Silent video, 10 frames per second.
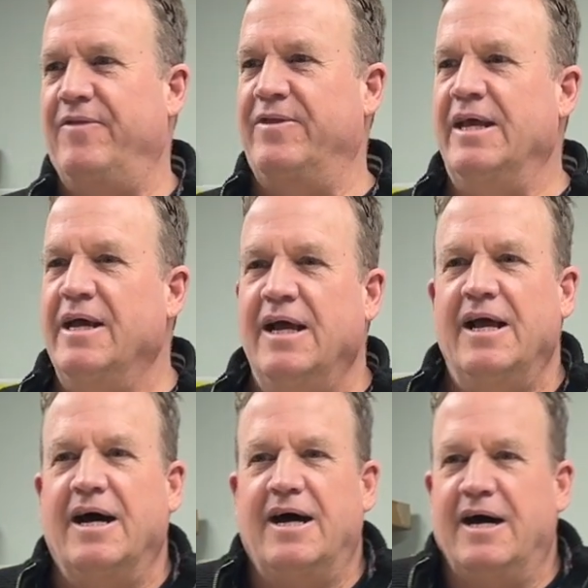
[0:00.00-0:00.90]
And
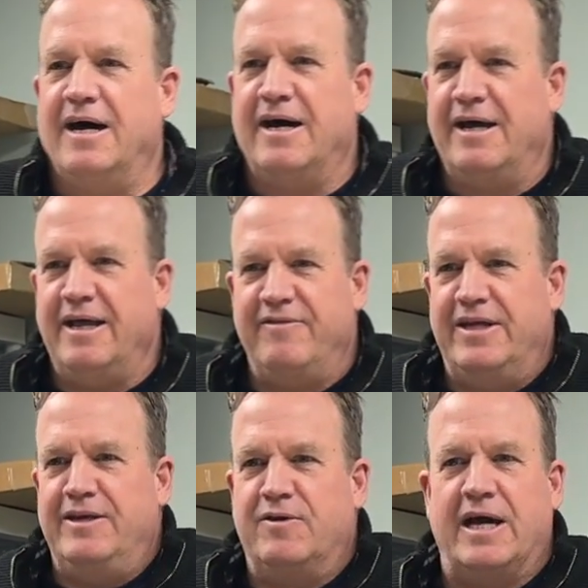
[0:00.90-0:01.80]

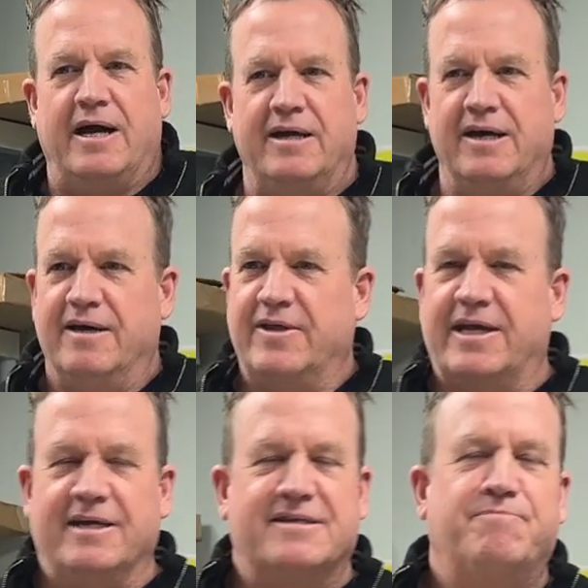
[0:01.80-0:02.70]
then you got the
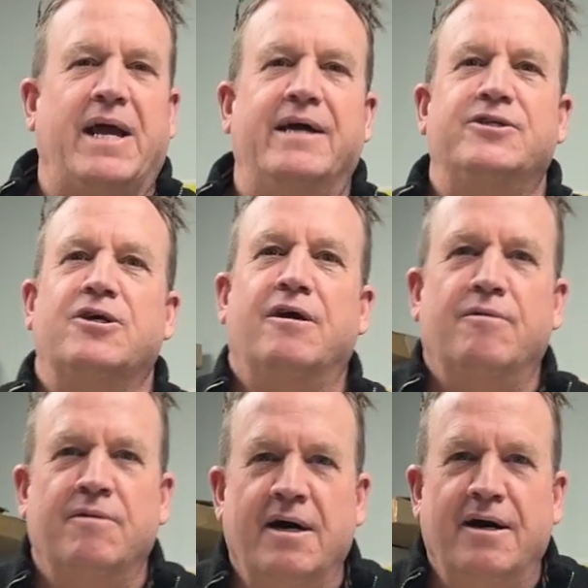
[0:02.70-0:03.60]
guest
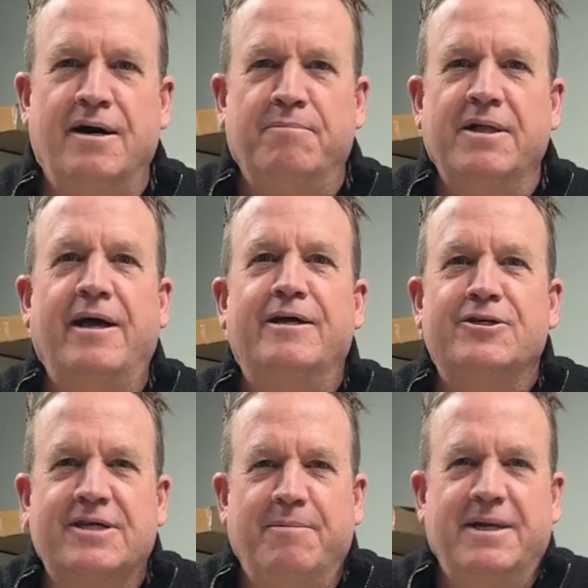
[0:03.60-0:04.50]
banjo
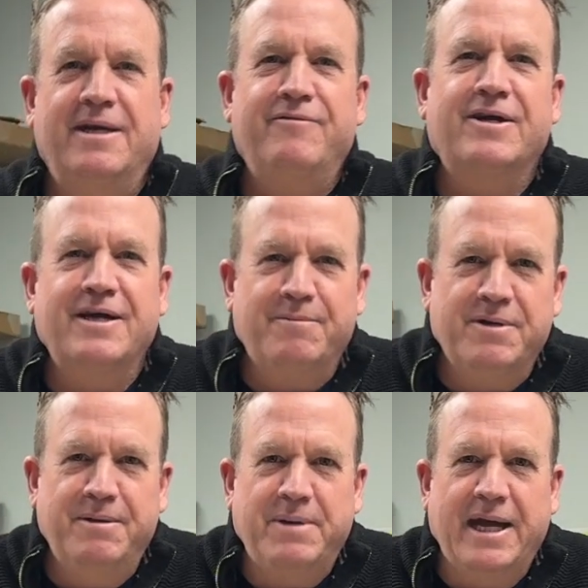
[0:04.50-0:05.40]
players coming in. They're going to
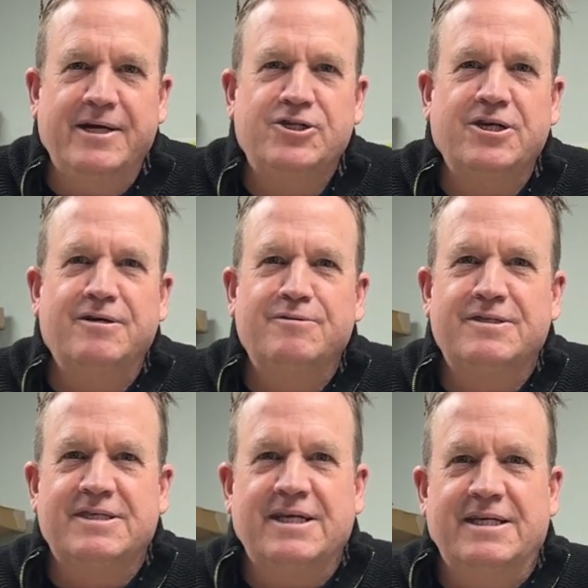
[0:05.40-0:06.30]
play
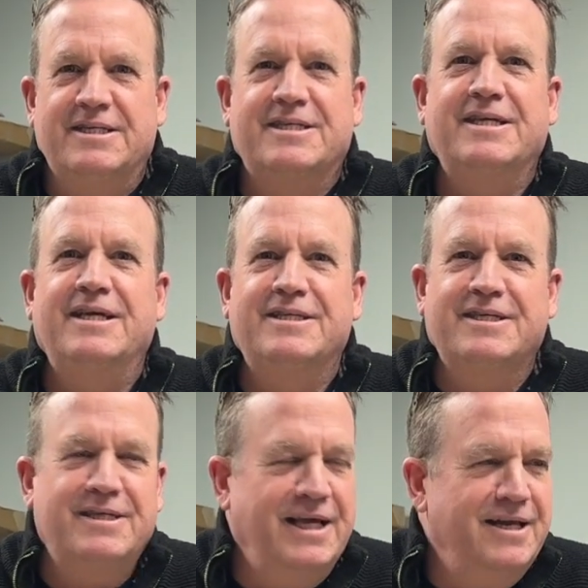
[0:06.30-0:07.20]
banjos. It
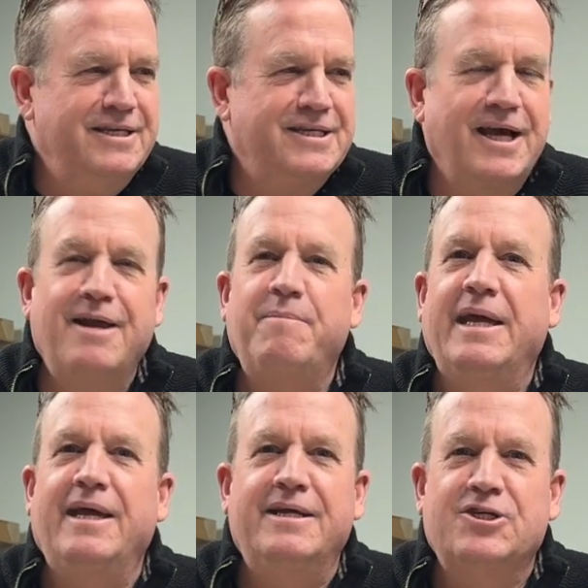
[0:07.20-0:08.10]
is going to
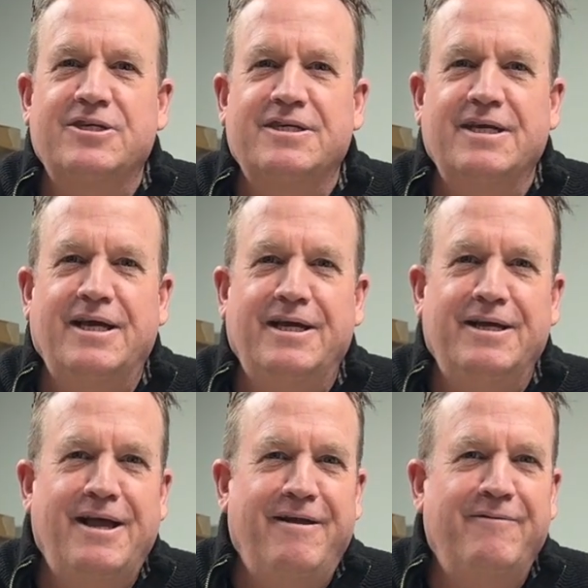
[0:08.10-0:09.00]
be just
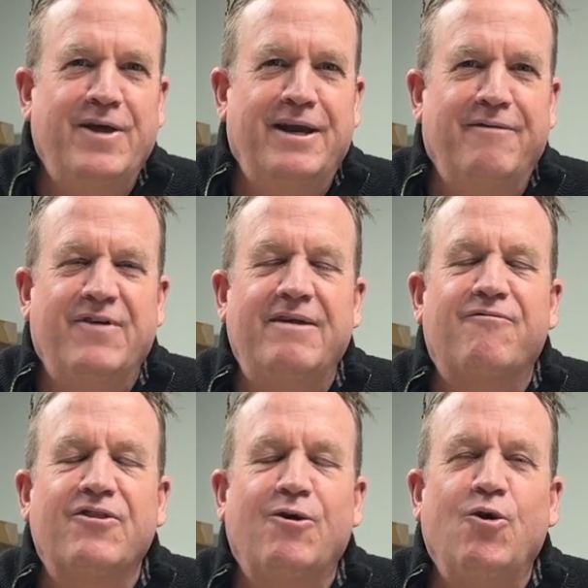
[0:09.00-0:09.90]
an event
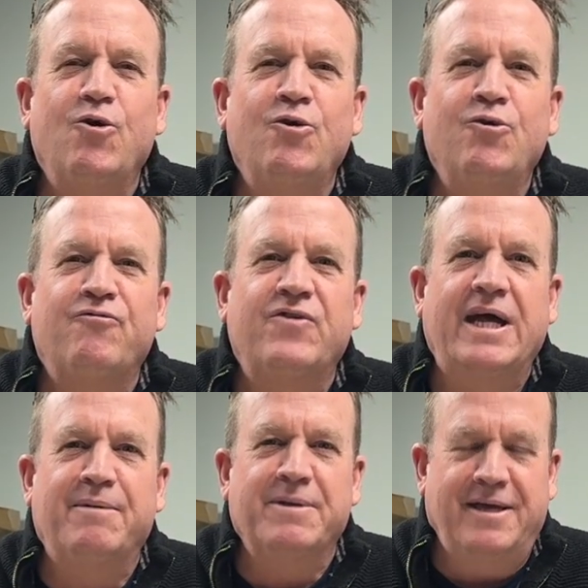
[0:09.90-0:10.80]
for the whole
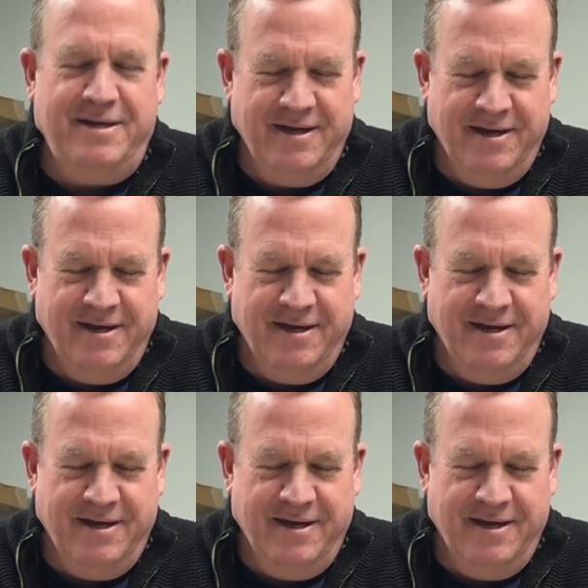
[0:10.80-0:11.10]
family.